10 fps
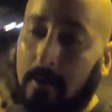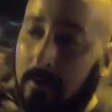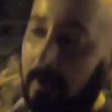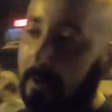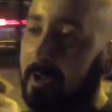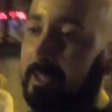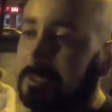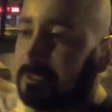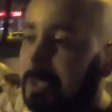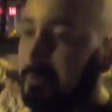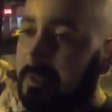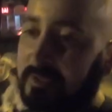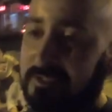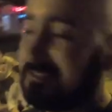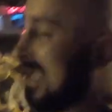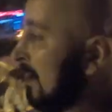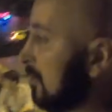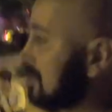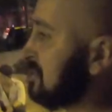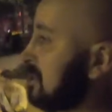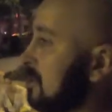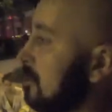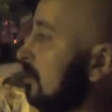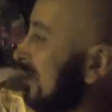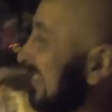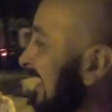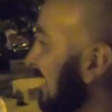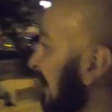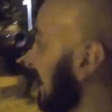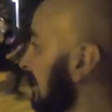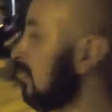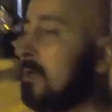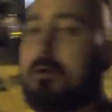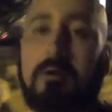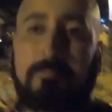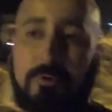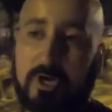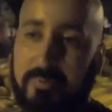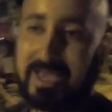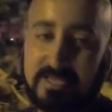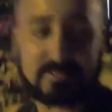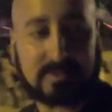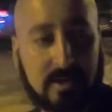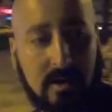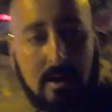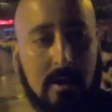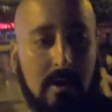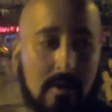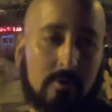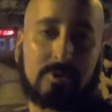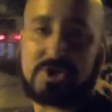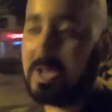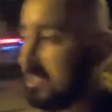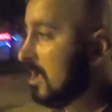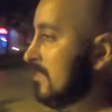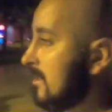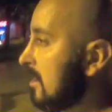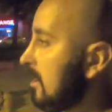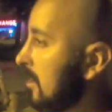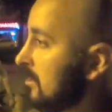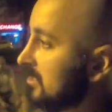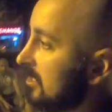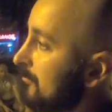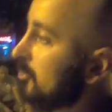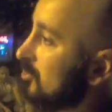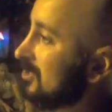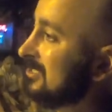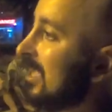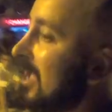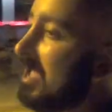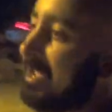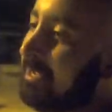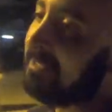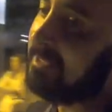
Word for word: All right, ladies and gentlemen, this is how we chill in Budapest. We're chilling on the on the pool side.